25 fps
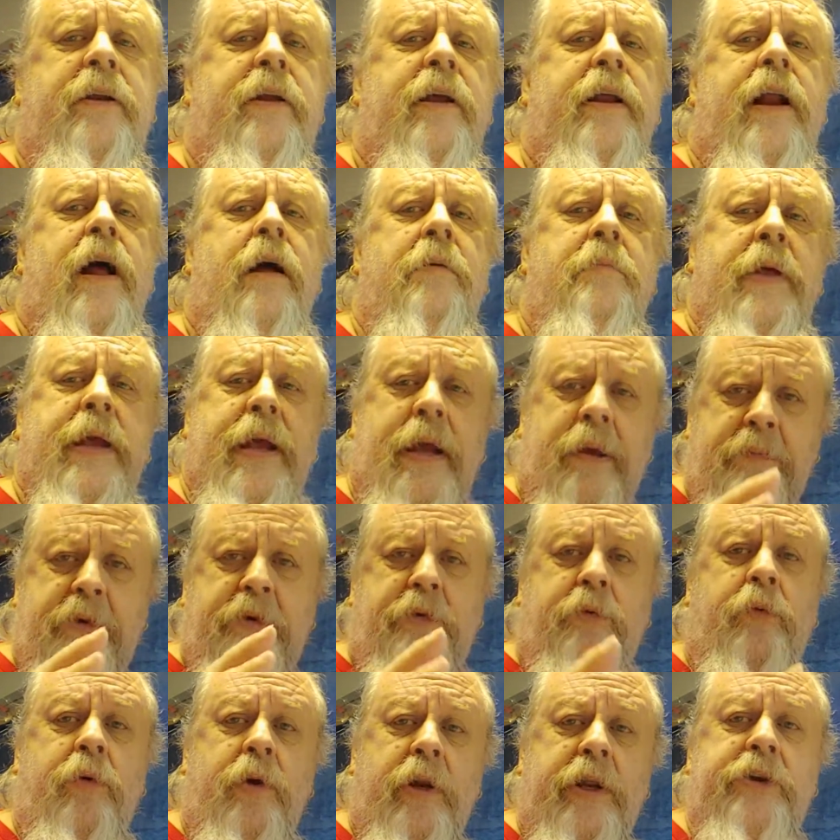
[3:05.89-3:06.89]
and I'll be able to
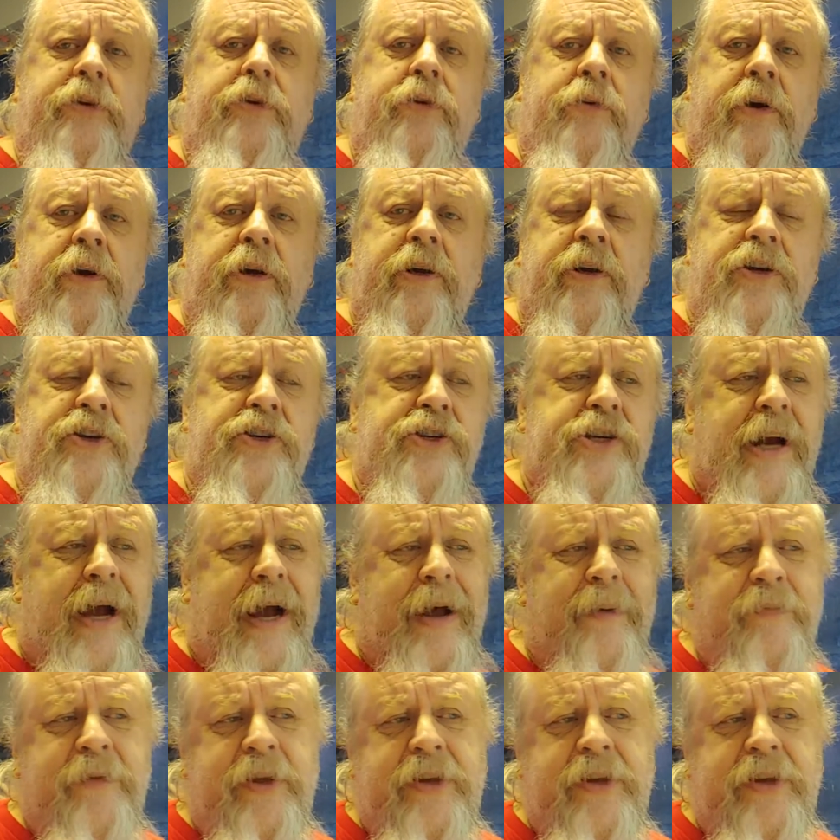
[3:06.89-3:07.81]
really do a good job.